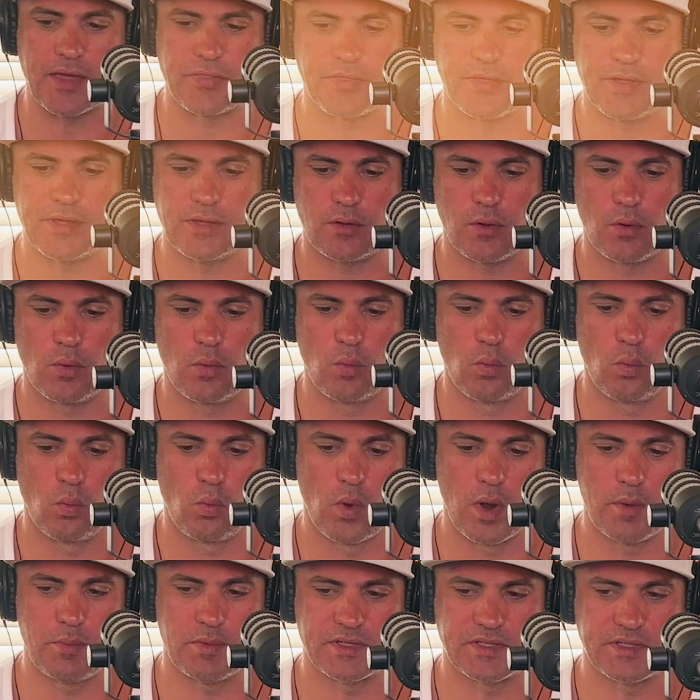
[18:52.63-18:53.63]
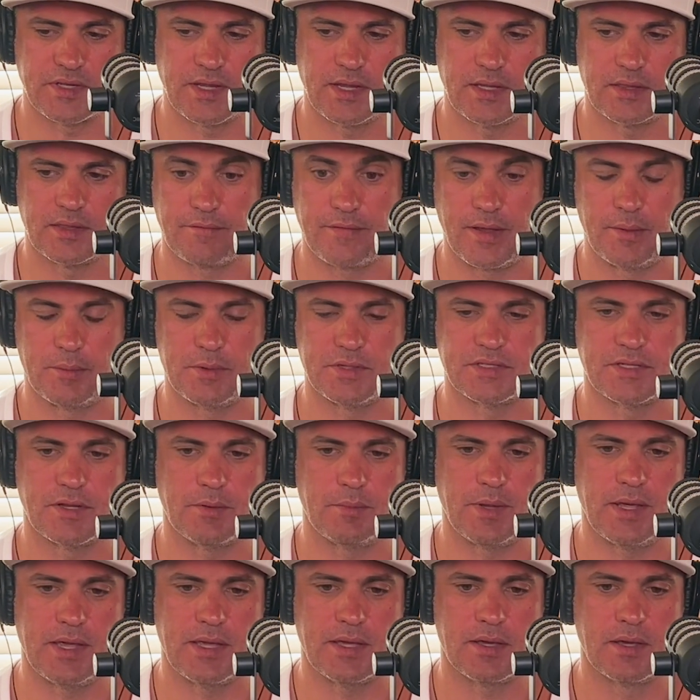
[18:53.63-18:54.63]
think one mistake families
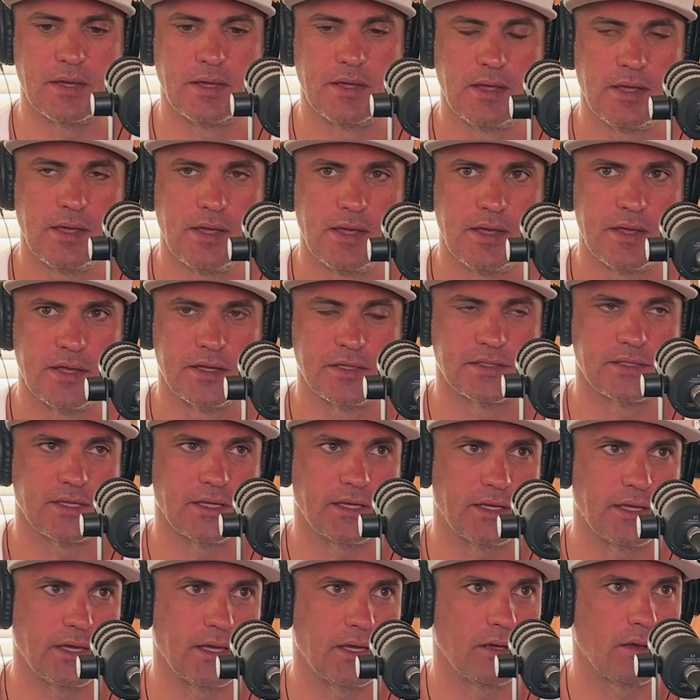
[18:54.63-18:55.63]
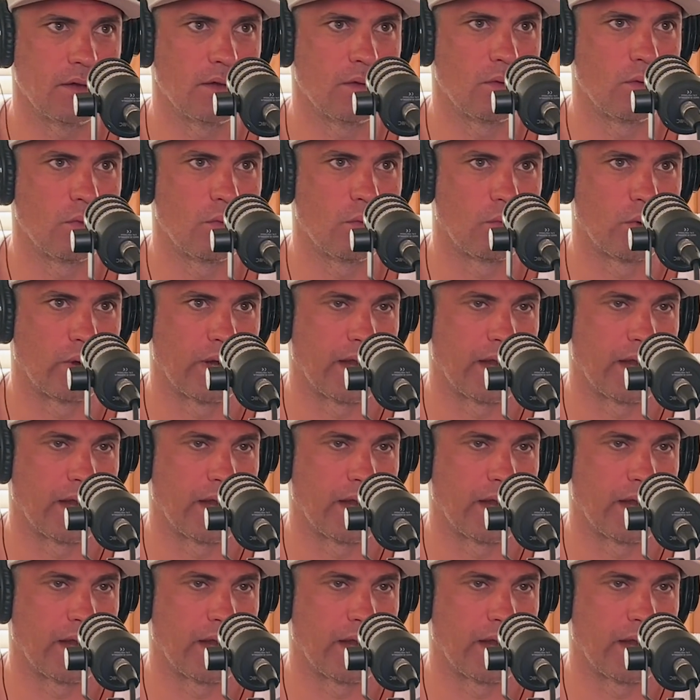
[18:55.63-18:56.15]
can make is thinking we're